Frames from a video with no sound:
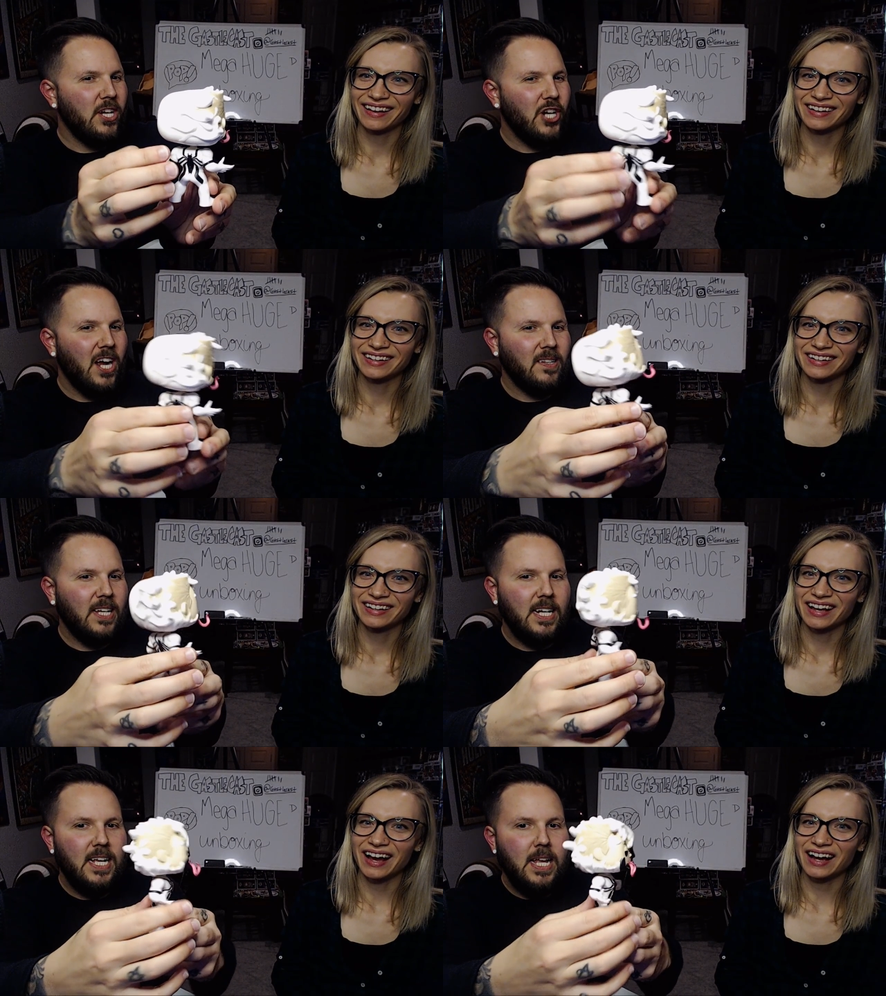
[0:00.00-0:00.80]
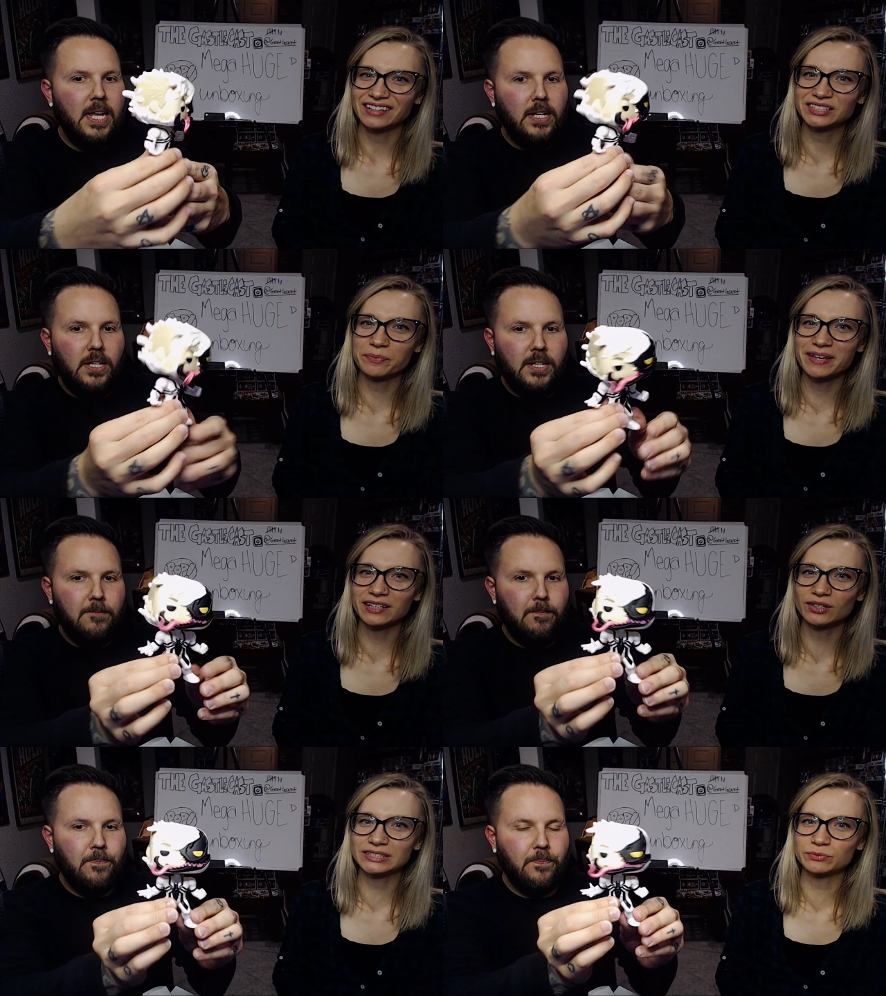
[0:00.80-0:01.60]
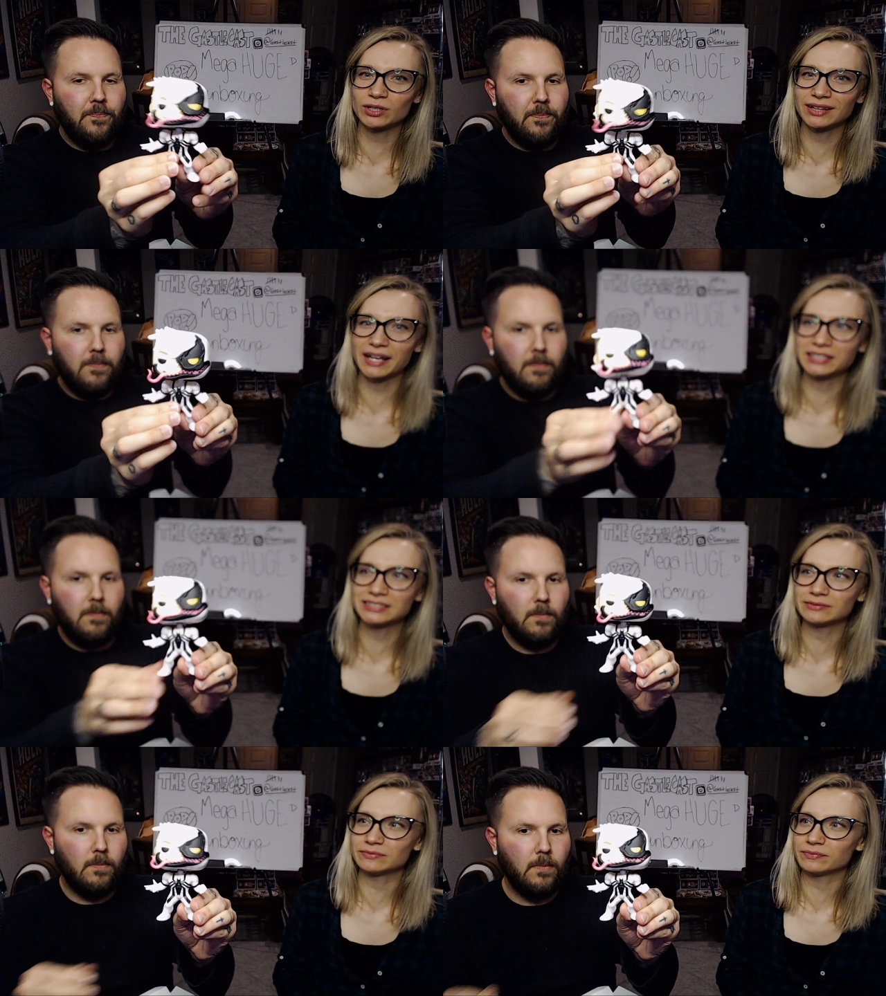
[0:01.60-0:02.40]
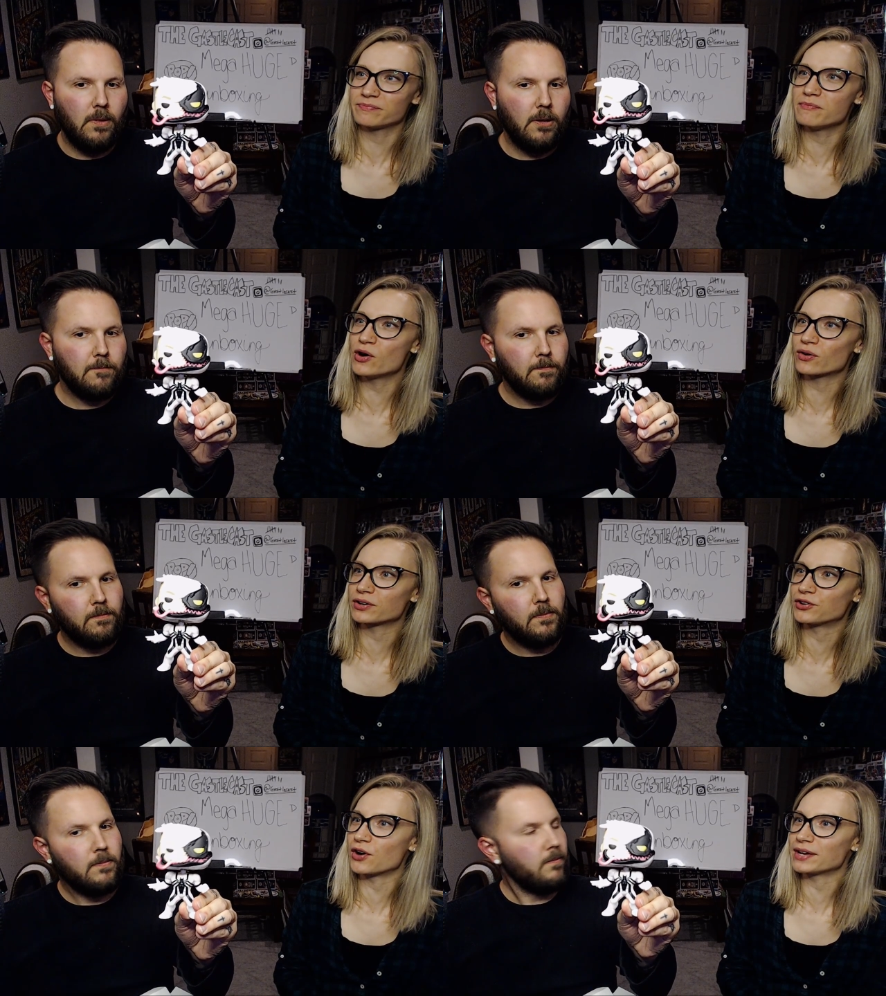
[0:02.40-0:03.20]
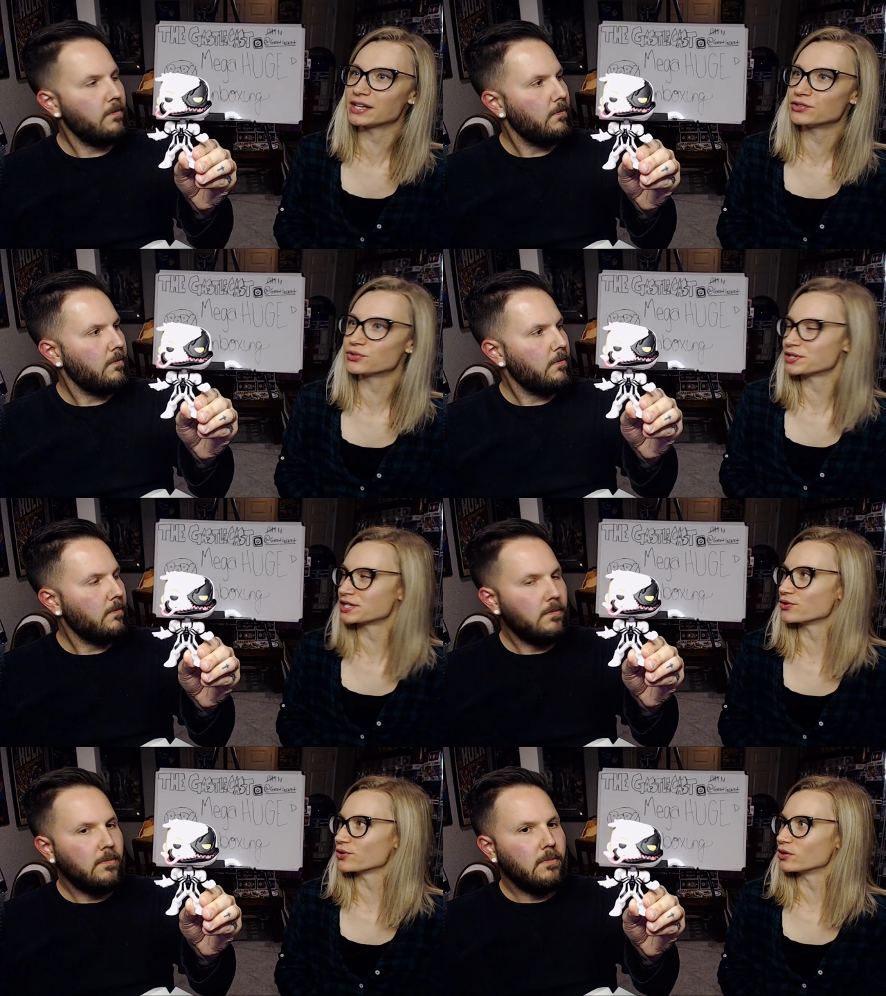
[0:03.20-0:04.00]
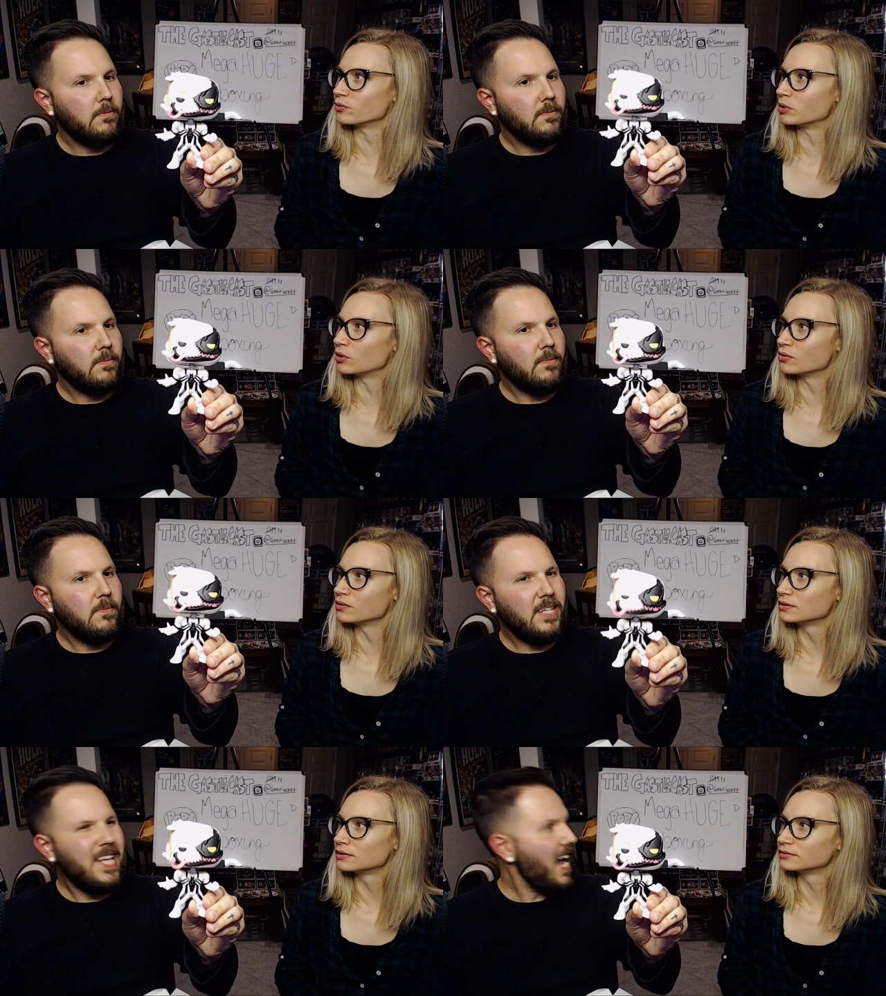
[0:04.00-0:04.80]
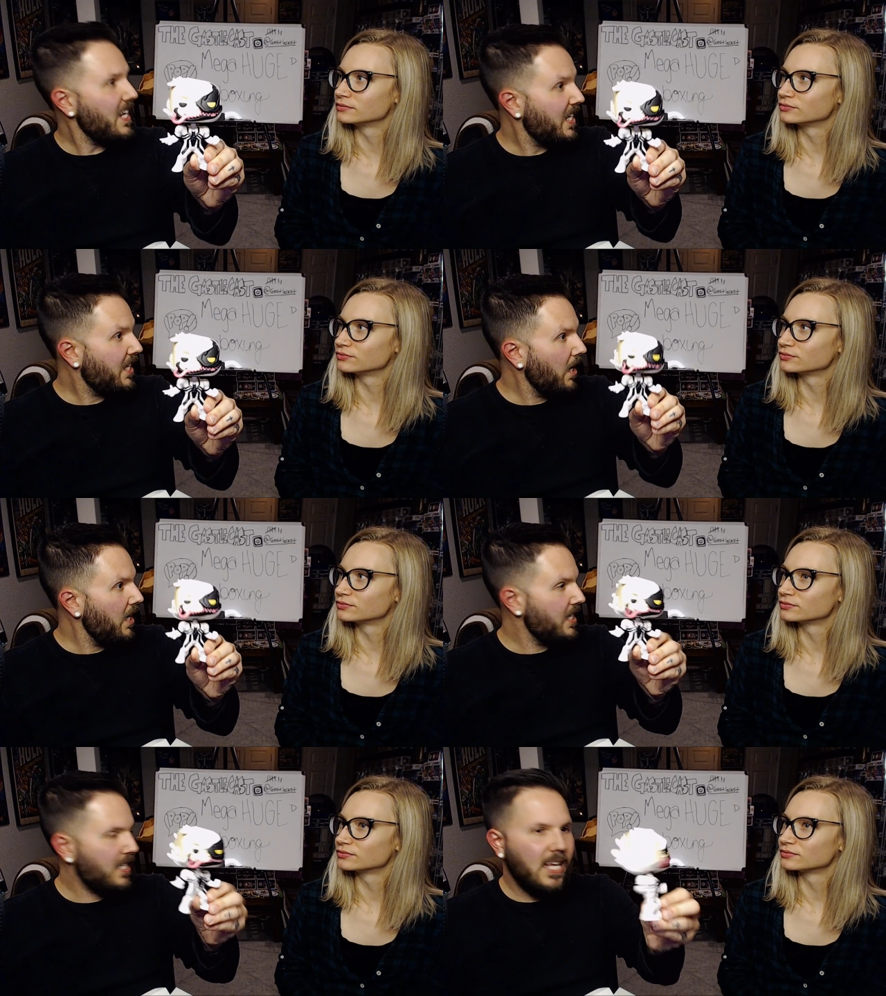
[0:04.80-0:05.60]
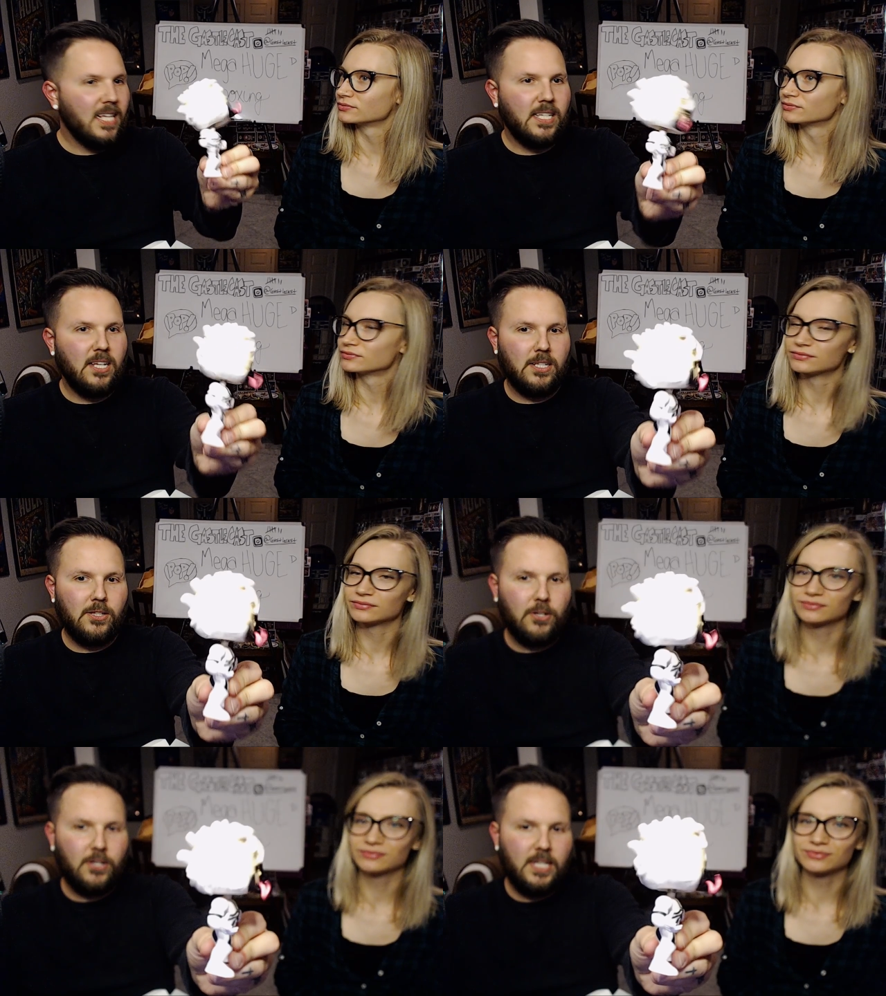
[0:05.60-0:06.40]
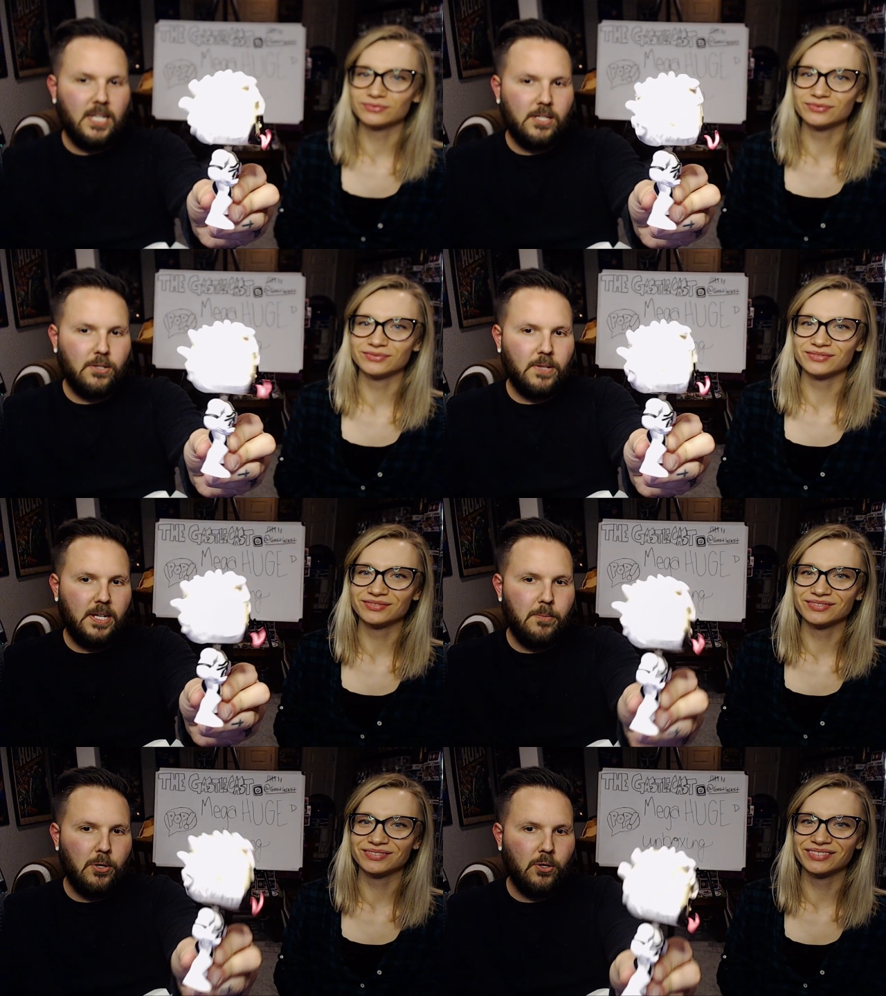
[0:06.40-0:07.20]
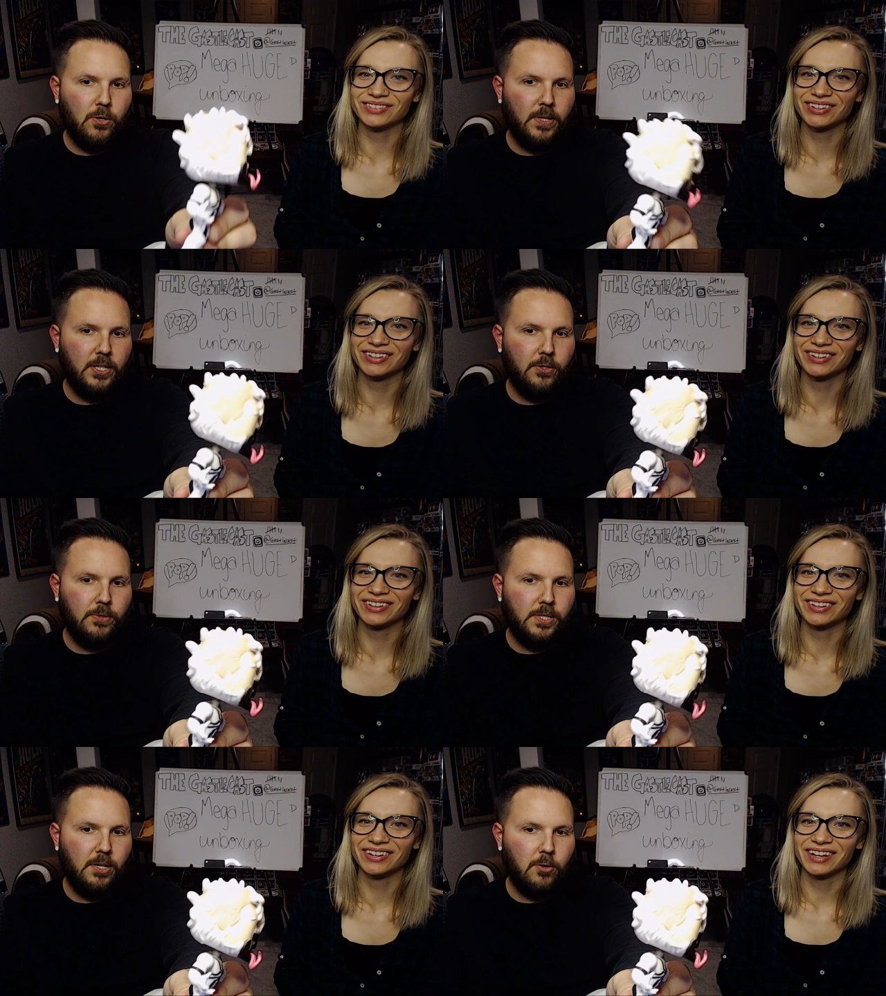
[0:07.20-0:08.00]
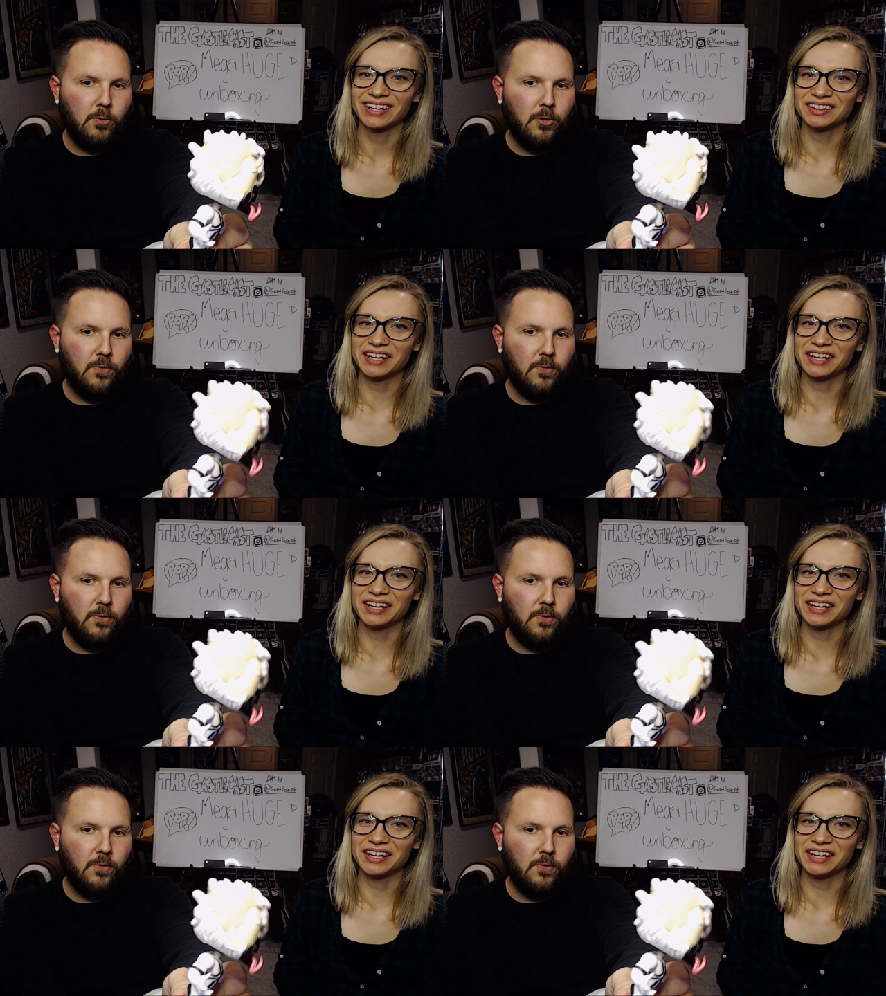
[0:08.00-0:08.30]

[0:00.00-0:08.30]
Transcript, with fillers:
Speaker 1: chocolate.
Speaker 2: To me, it looks more like milk going into a cereal bowl.
Speaker 1: Yes, it does. Yes, it does. Look, it does look like milk going into a cereal bowl.